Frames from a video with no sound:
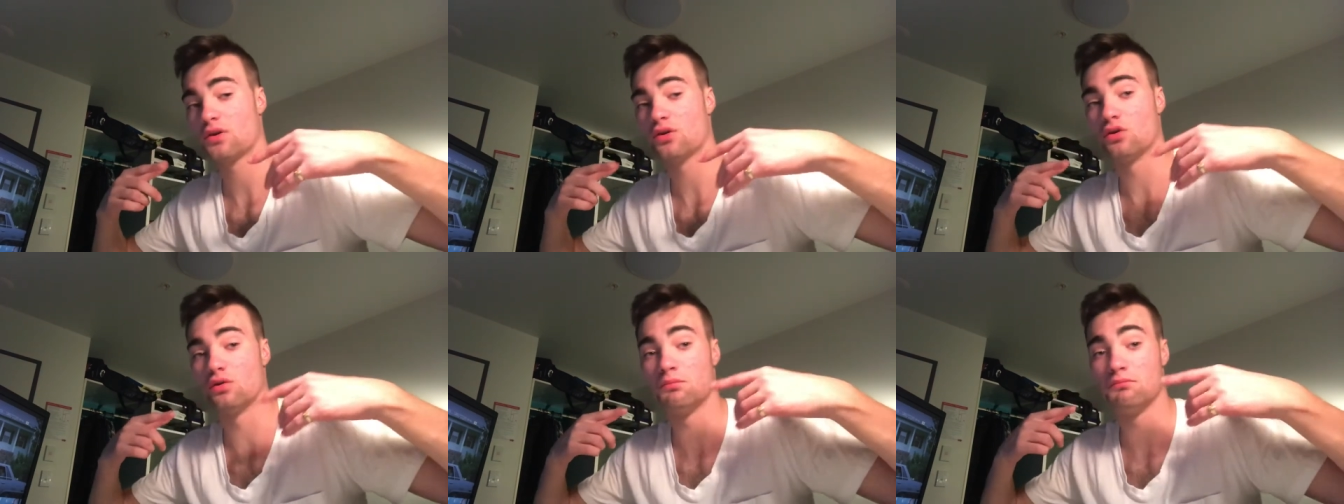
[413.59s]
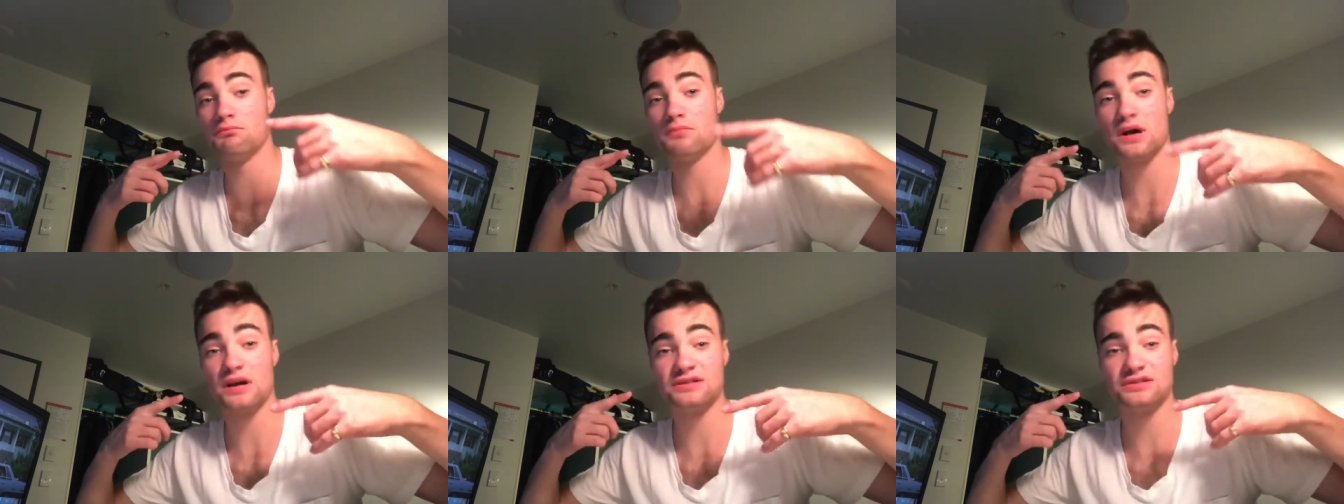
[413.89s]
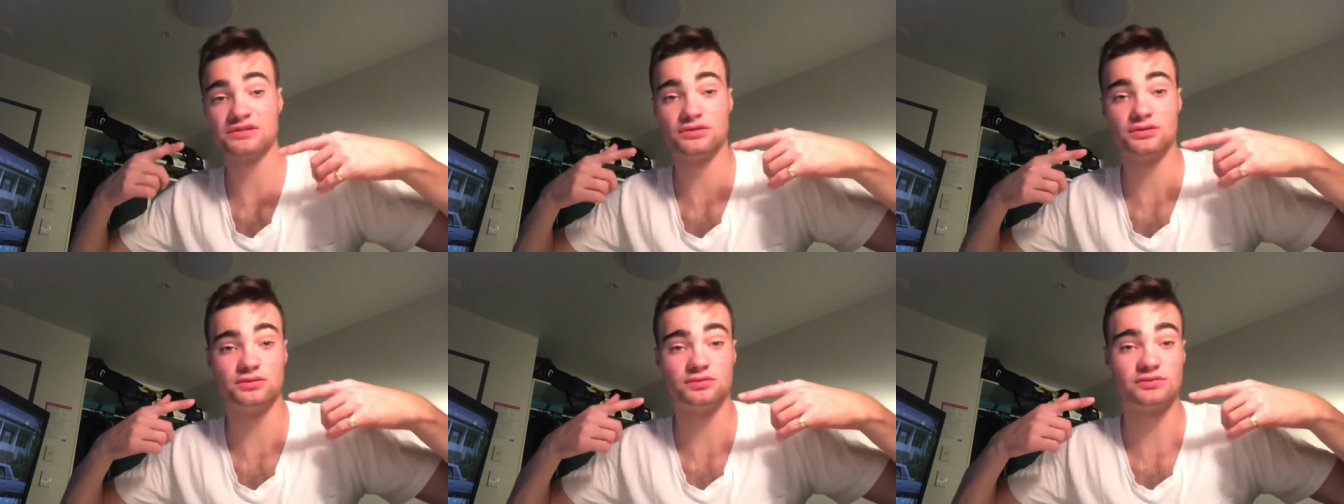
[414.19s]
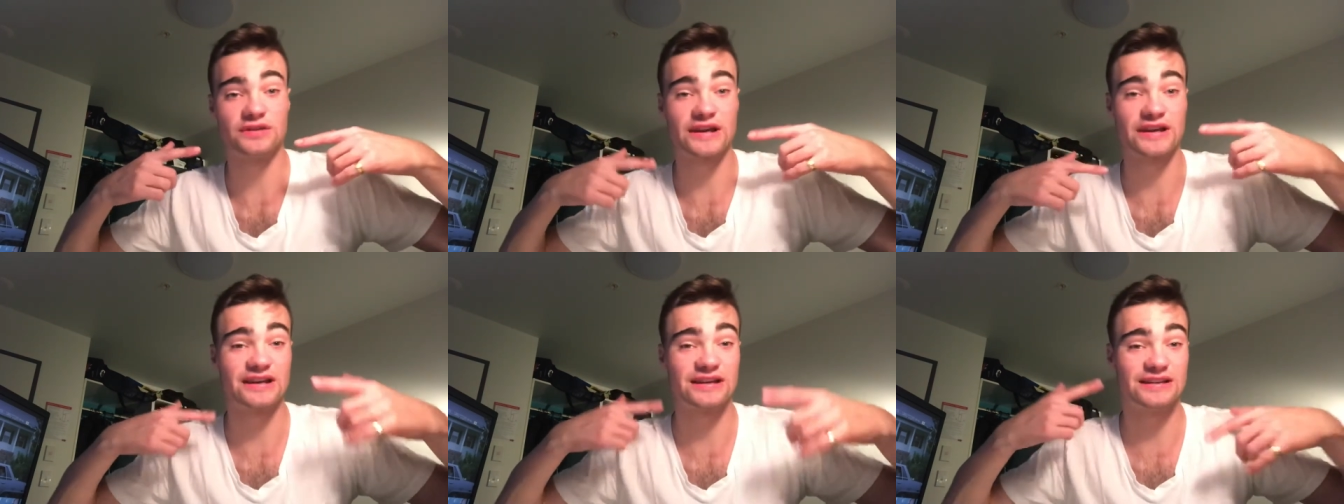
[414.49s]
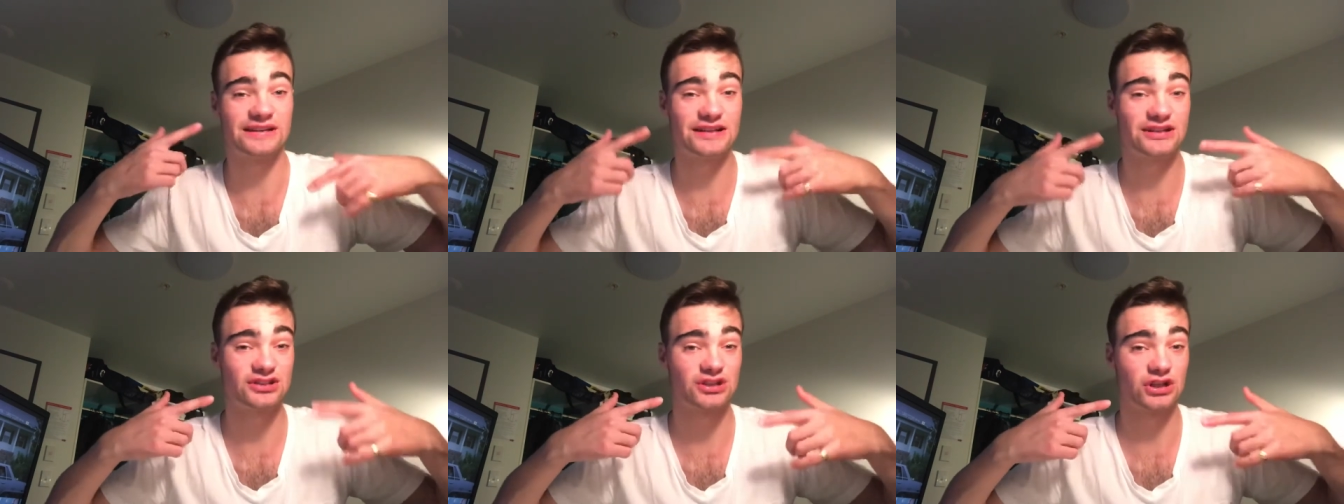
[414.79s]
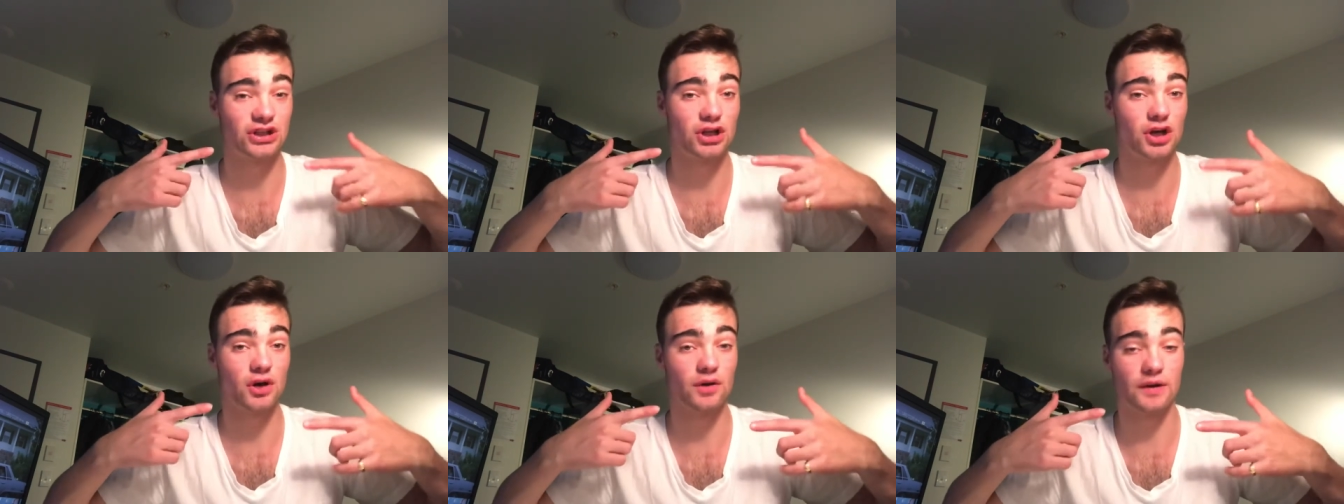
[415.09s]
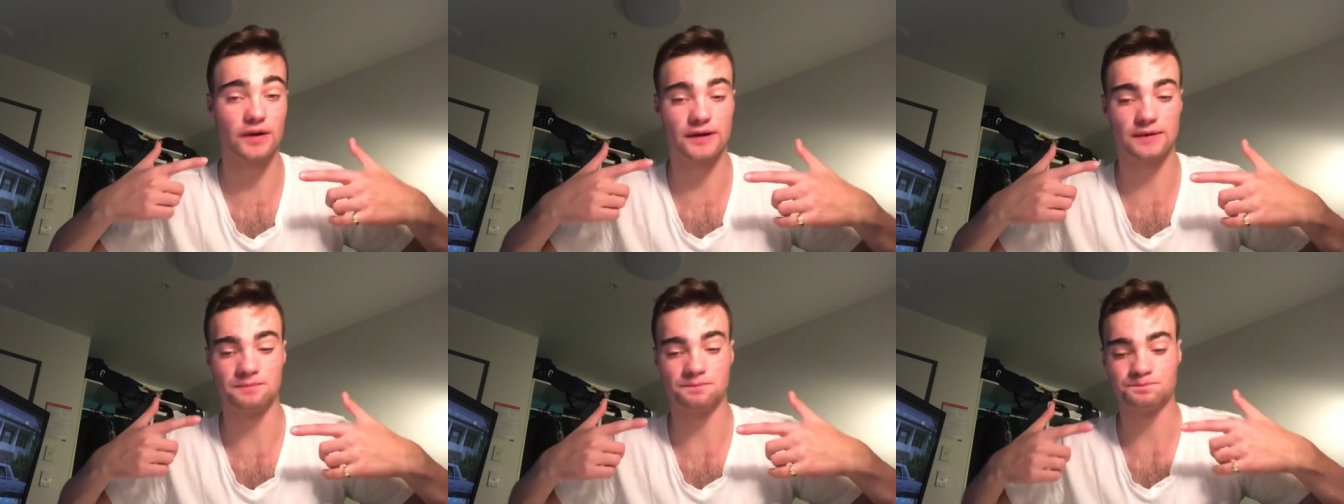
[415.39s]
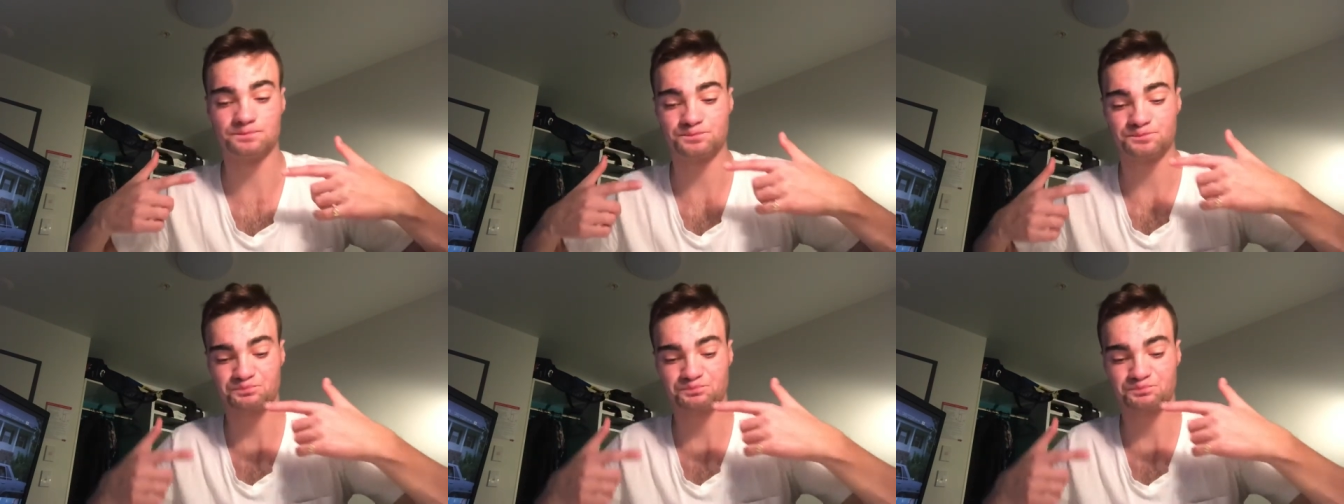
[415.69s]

your muscle recognition going